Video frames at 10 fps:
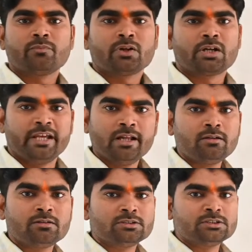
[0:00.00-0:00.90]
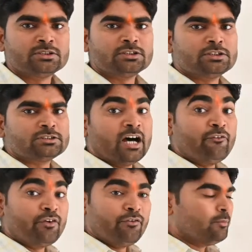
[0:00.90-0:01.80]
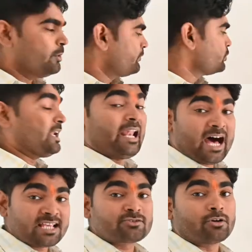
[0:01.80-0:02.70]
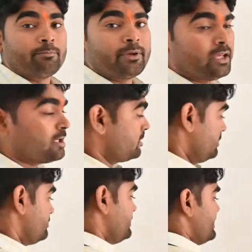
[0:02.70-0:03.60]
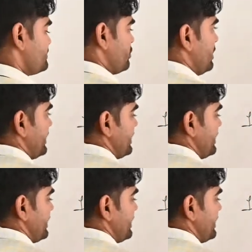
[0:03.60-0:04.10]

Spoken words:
Clear? Now we will move to the last topic, that is called